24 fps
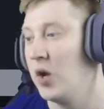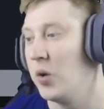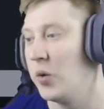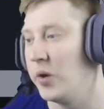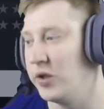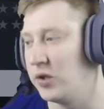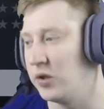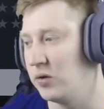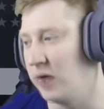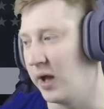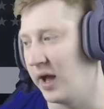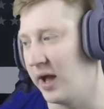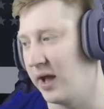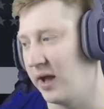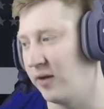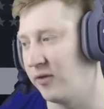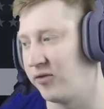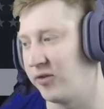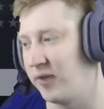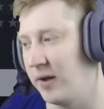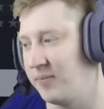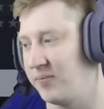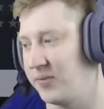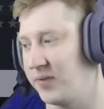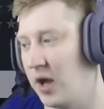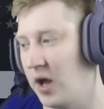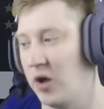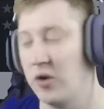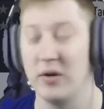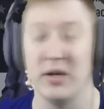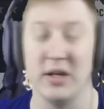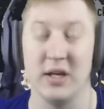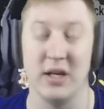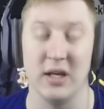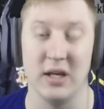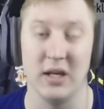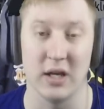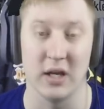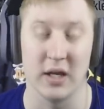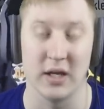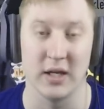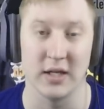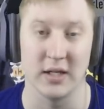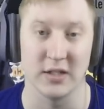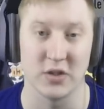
We do have only uh,